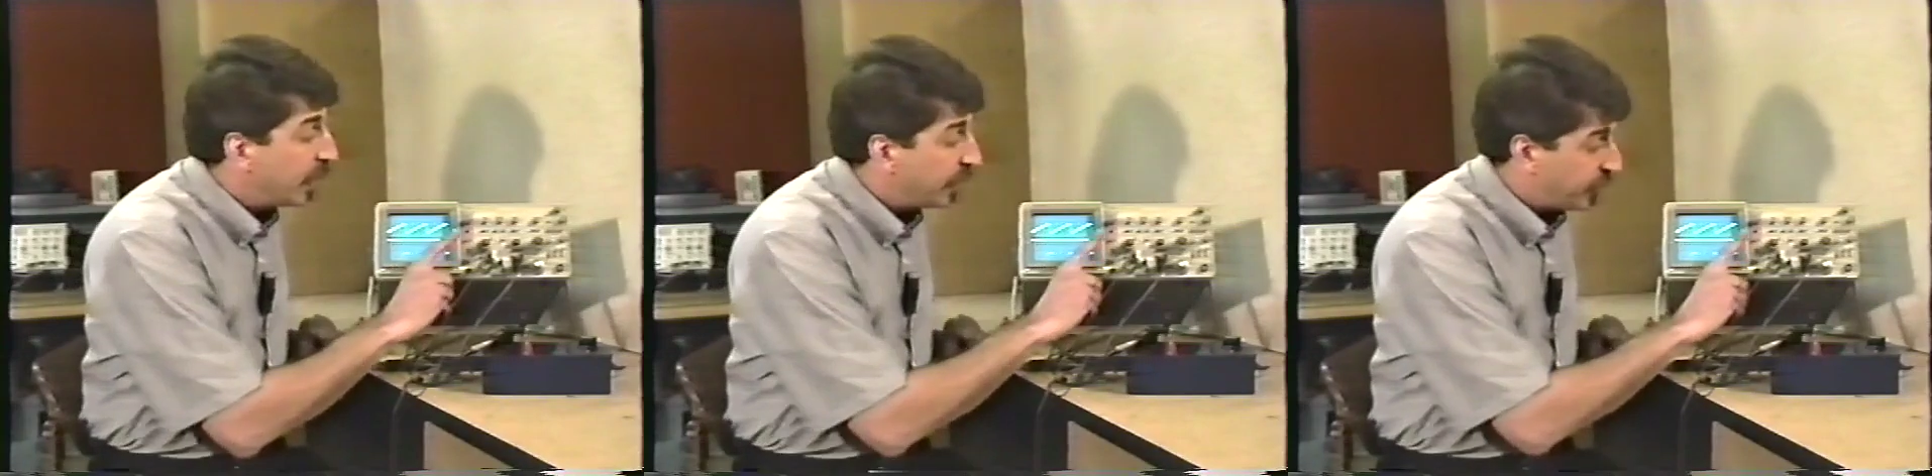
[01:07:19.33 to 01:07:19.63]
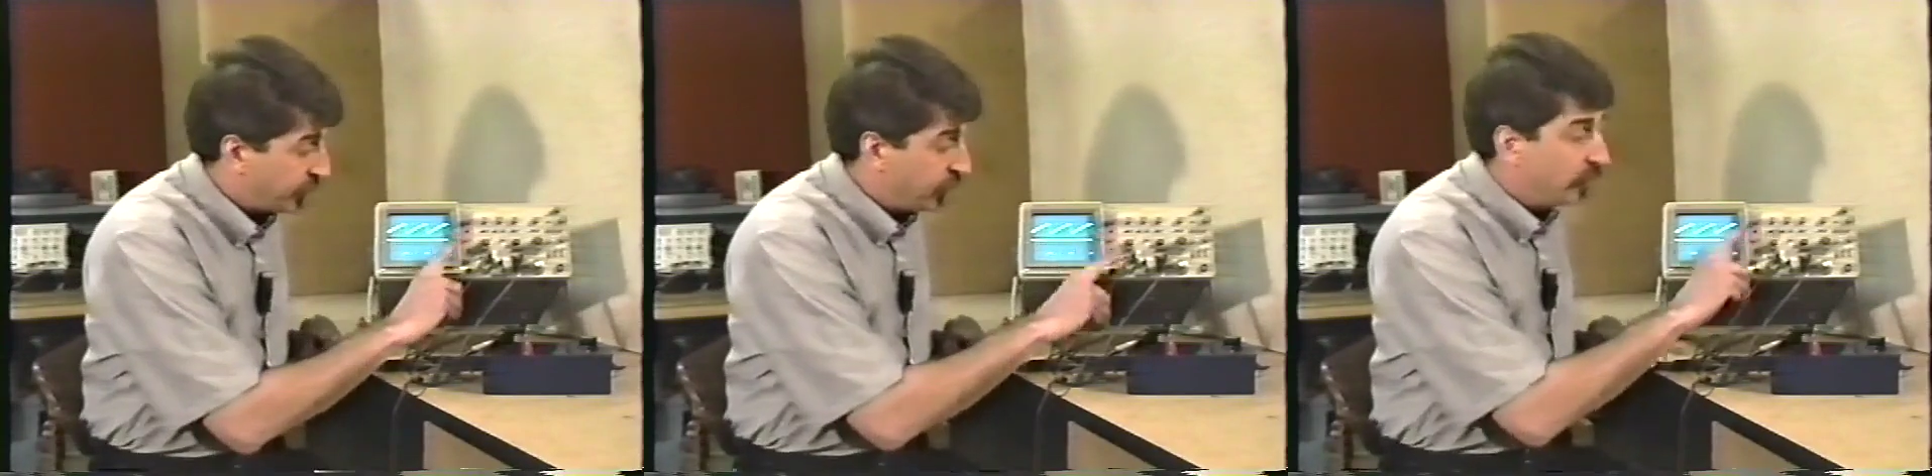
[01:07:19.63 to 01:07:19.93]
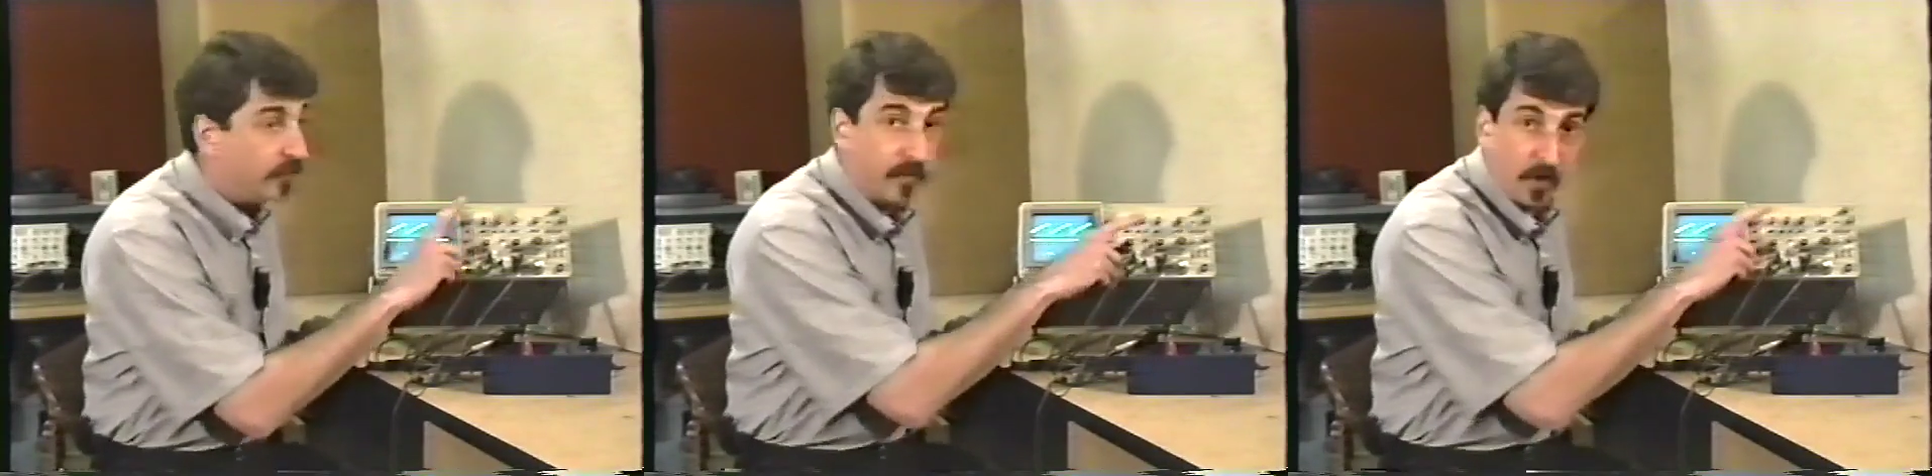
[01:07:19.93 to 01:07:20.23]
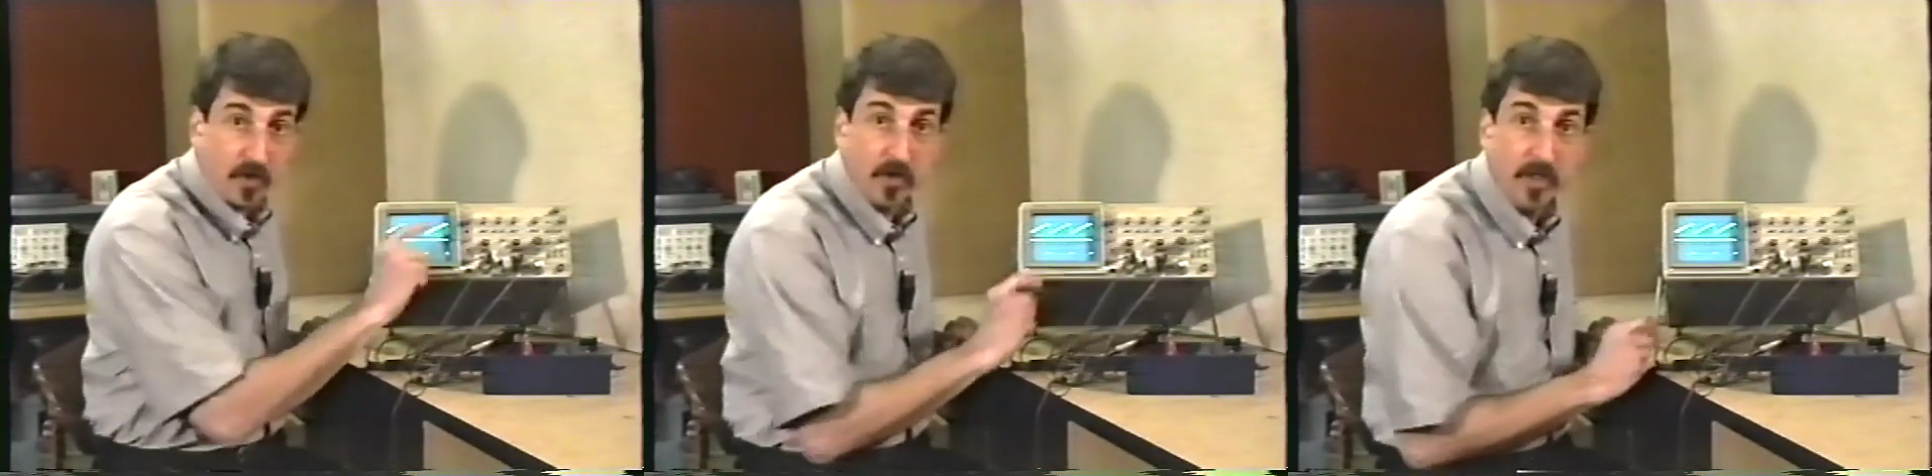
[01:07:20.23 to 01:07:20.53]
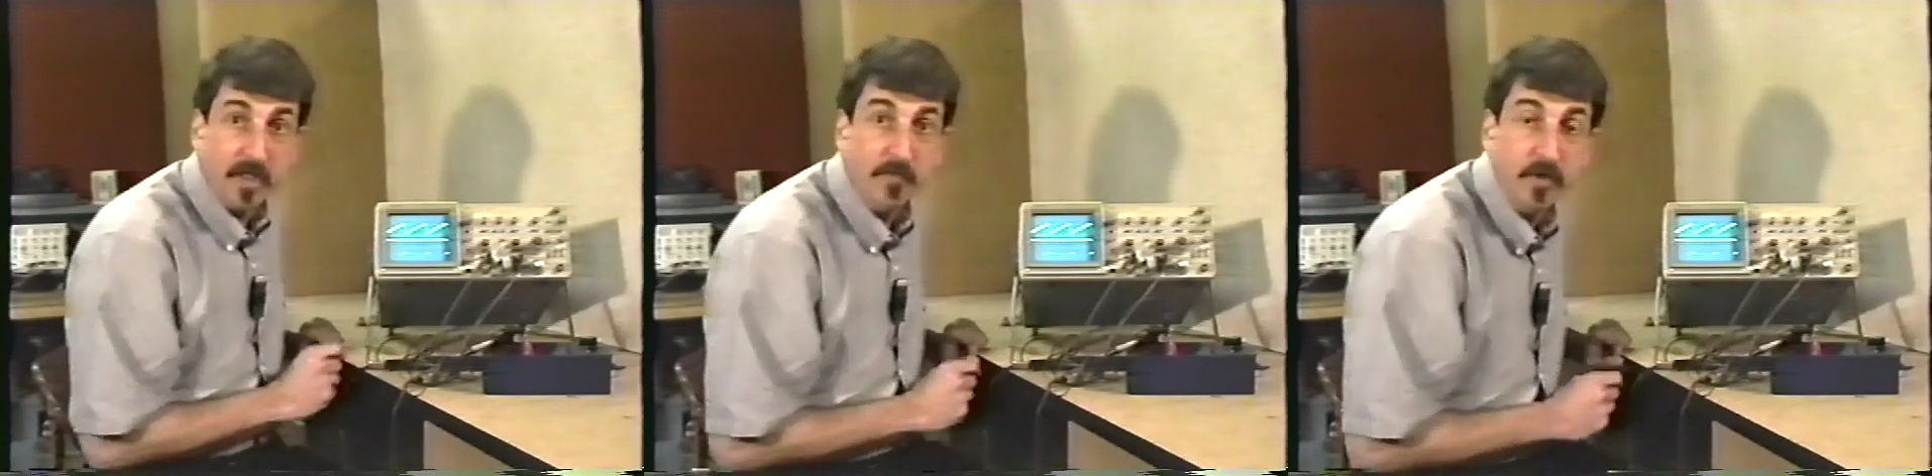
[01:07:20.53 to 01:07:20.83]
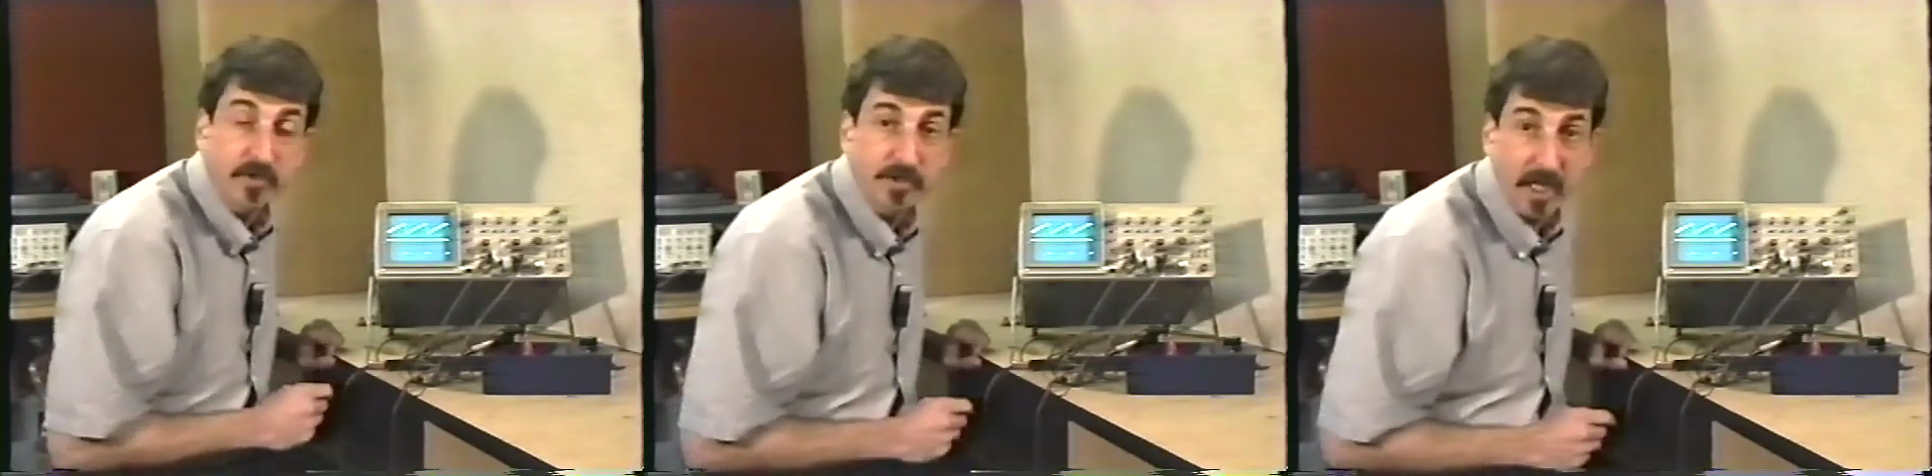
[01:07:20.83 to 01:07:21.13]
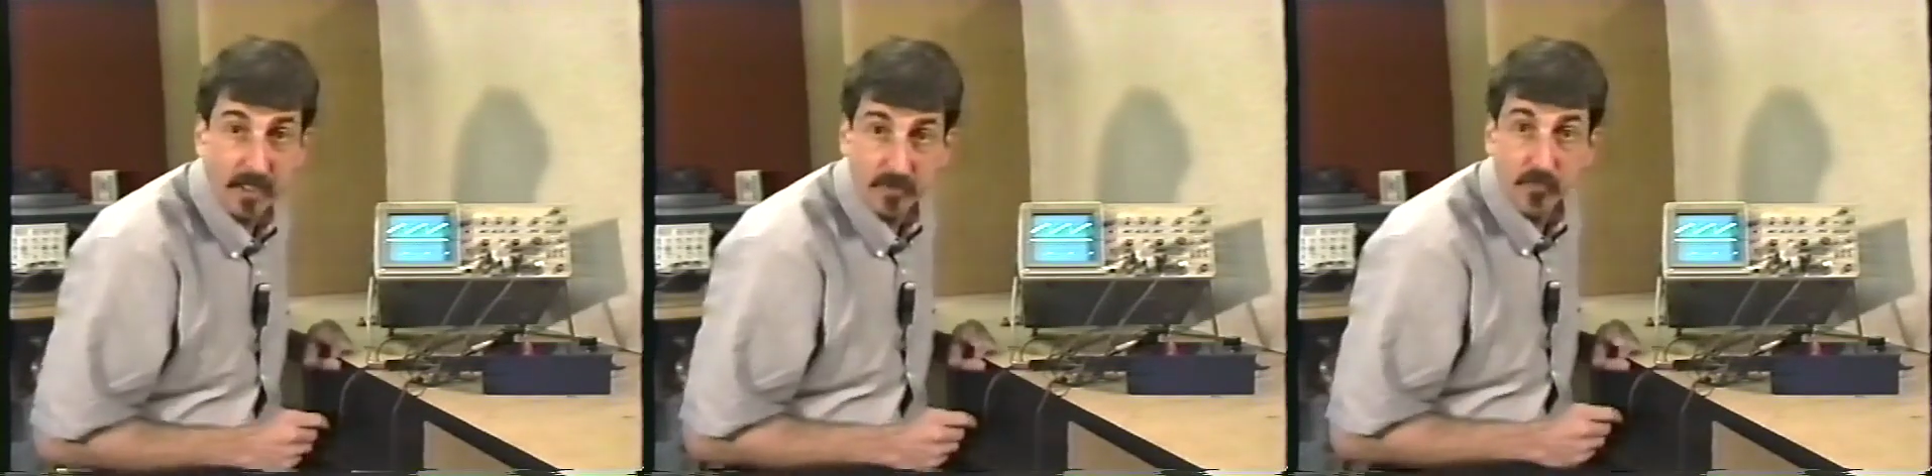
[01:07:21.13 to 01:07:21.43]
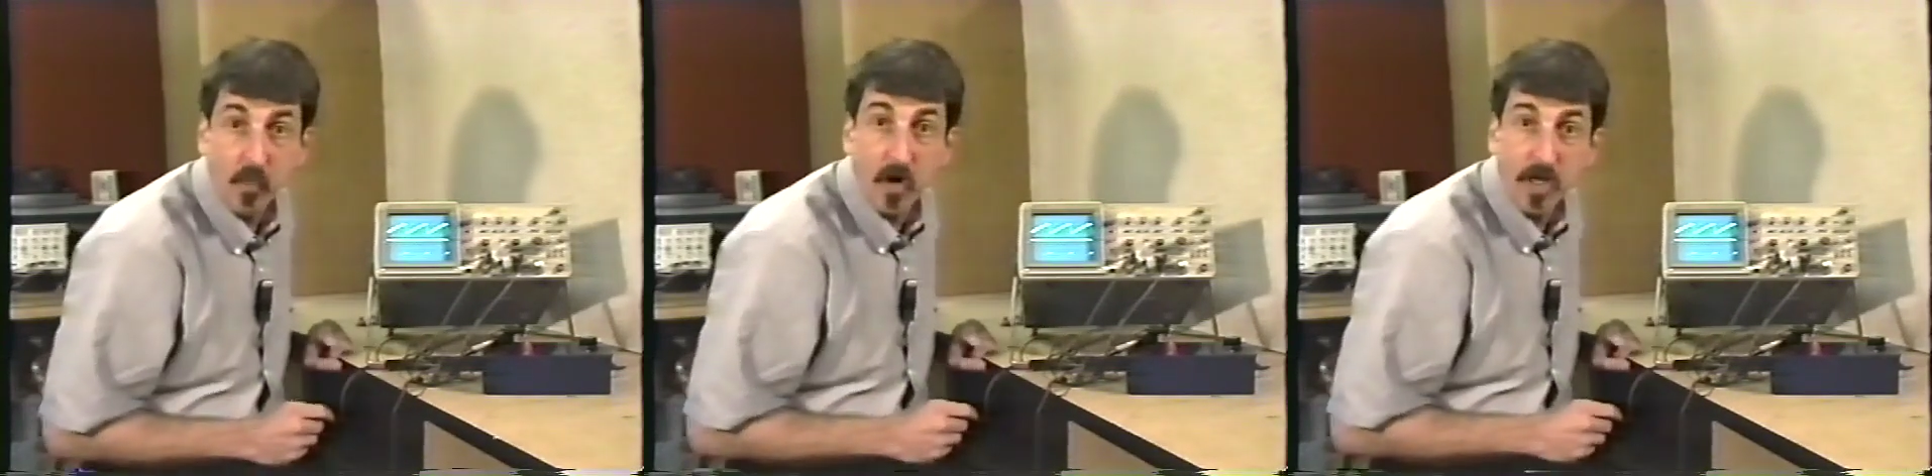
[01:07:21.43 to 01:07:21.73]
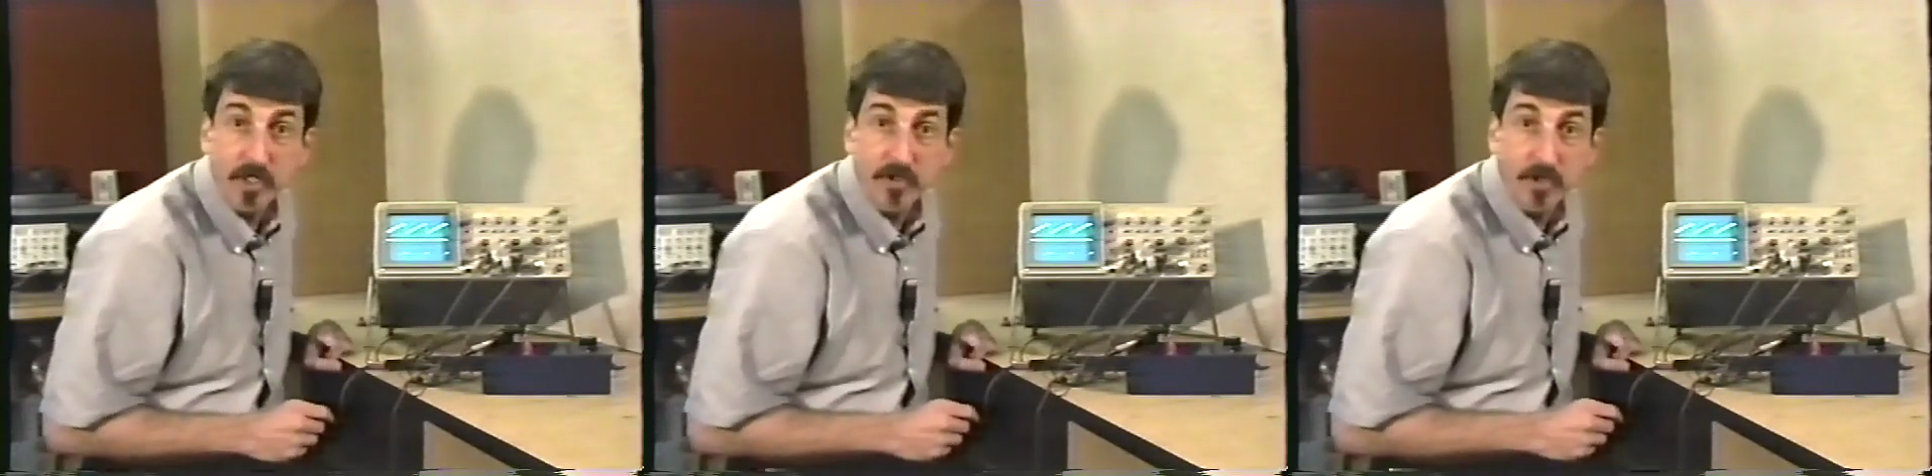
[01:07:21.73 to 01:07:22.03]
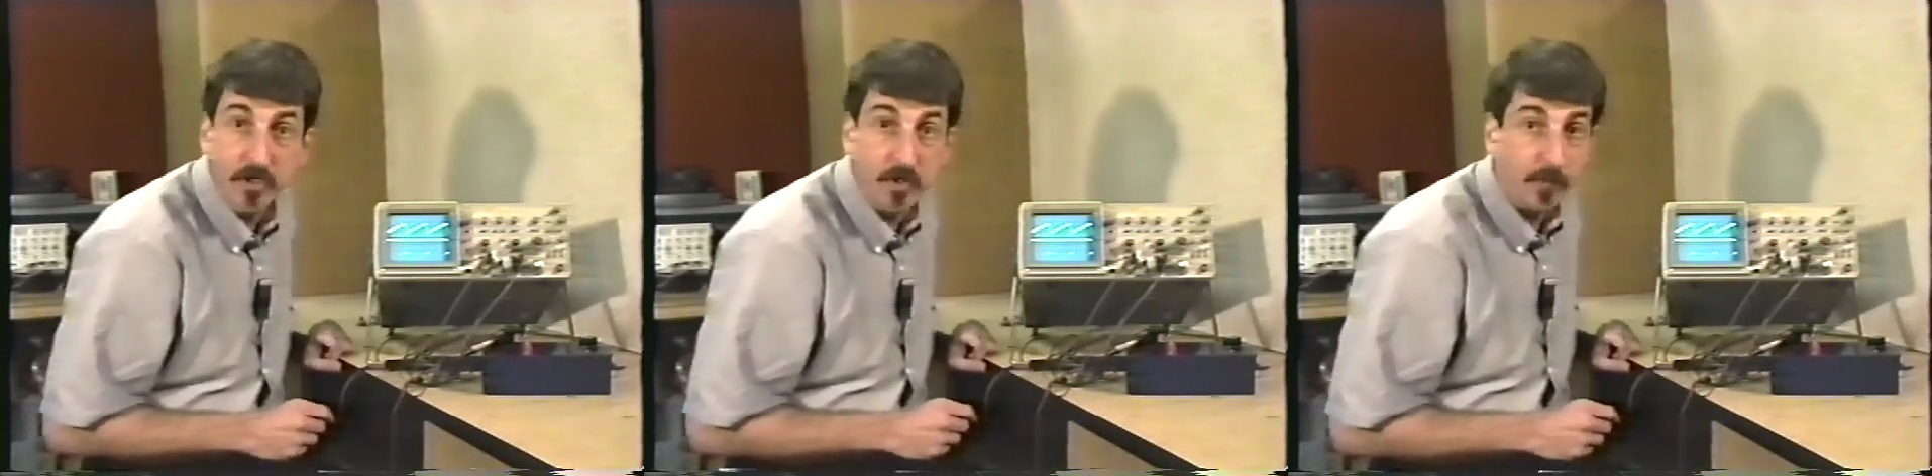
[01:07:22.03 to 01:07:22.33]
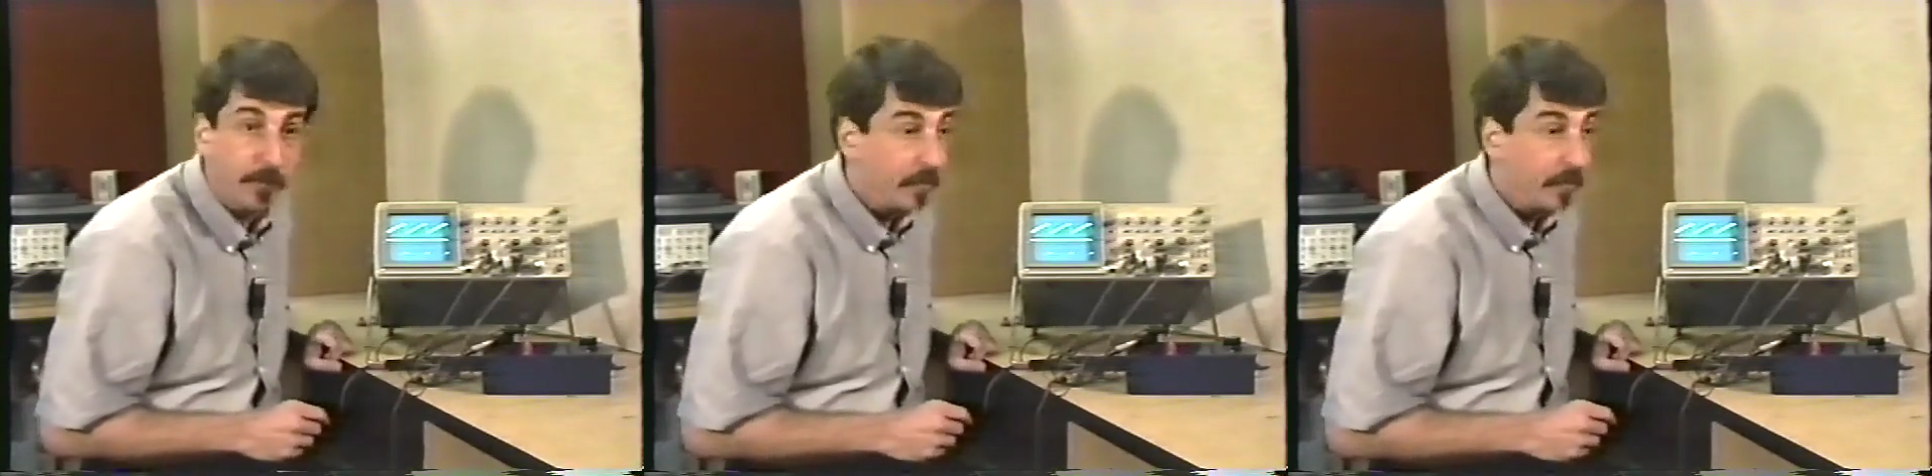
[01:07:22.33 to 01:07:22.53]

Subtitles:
the two vertical inputs, channels 1 and 2.